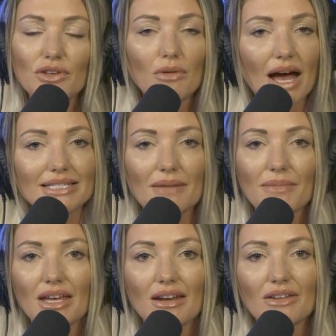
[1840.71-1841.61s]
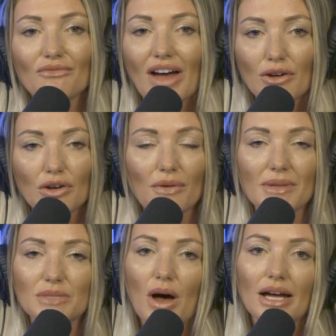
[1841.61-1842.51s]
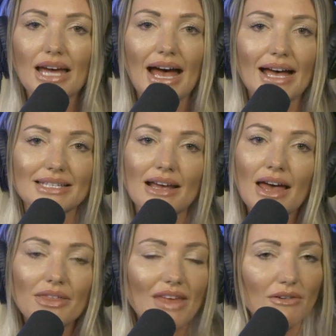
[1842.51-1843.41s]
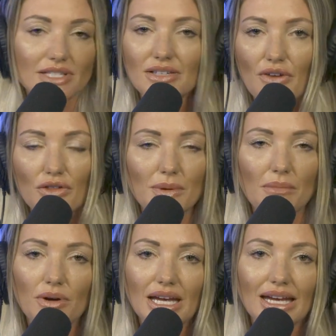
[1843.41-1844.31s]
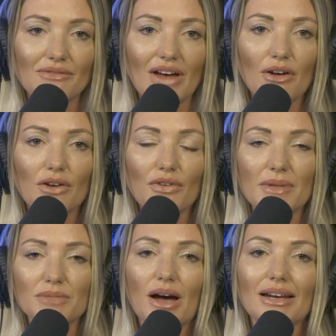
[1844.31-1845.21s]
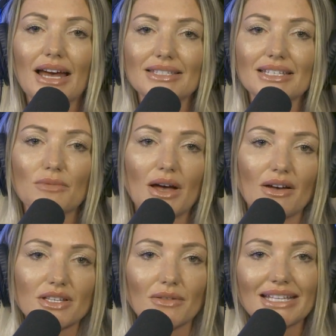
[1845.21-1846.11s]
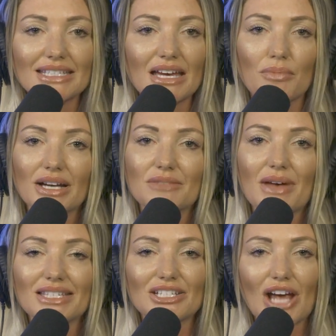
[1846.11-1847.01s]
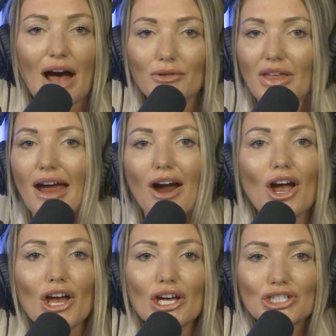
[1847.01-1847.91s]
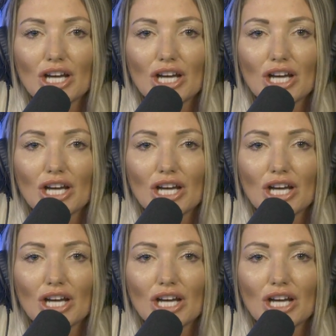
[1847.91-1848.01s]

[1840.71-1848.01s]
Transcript: If you got something value from this podcast, thousands of other people can get value from this podcast as well. So let's get Britt's message out there.